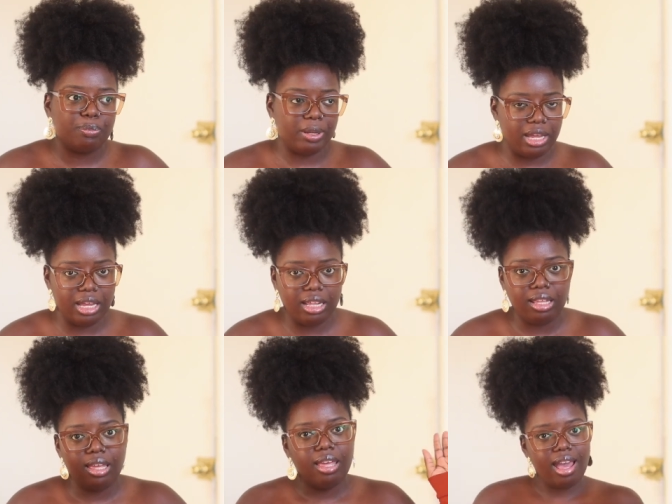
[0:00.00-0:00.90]
but
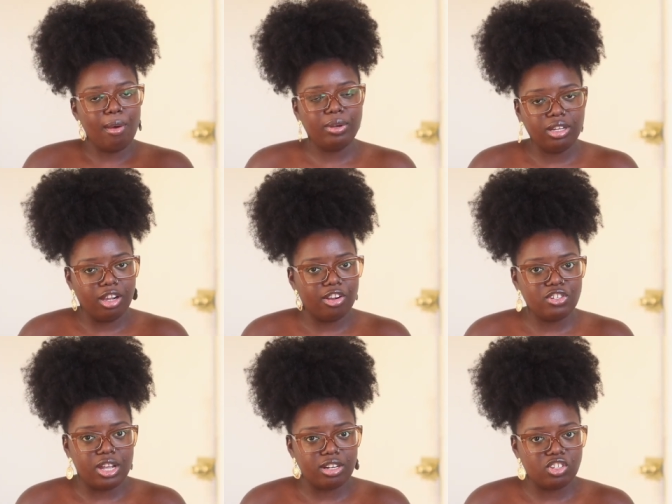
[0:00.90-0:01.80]
I would
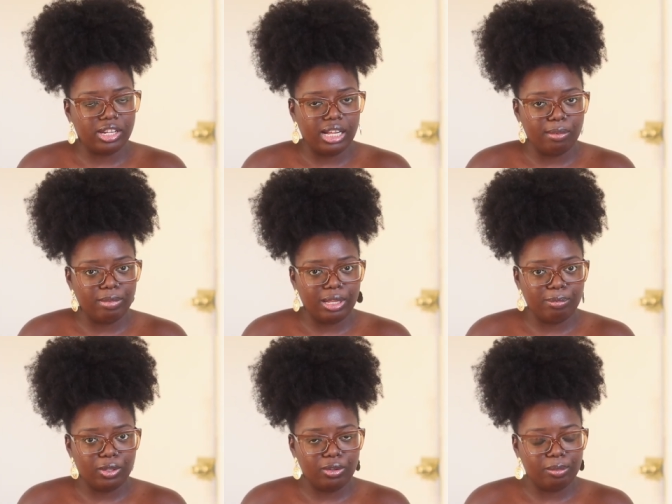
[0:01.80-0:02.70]
encourage y'all to check out Mayde
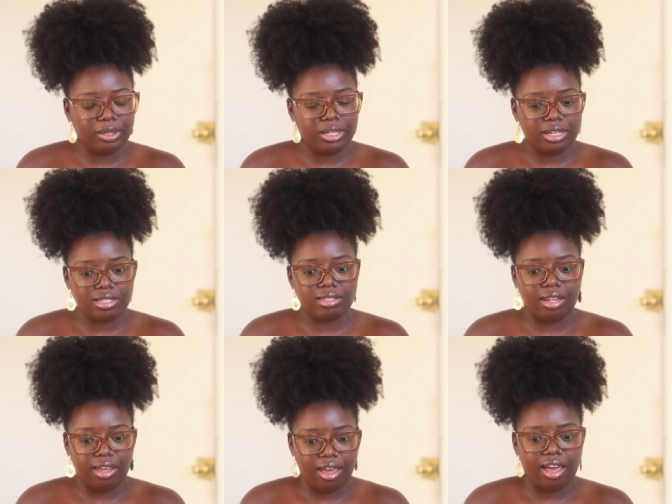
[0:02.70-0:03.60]
Beauty because
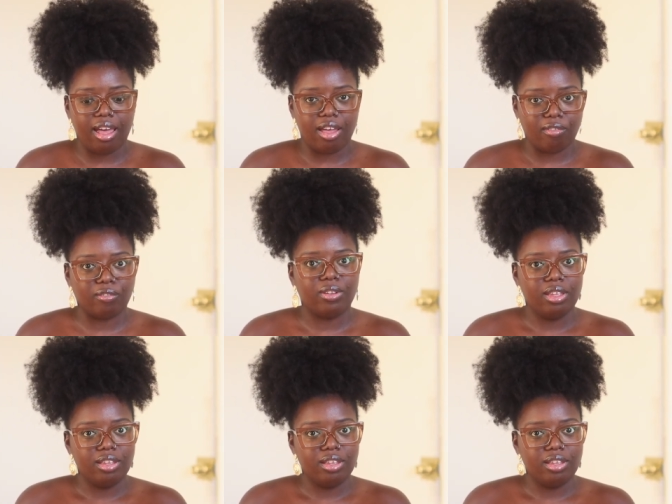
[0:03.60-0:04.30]
they have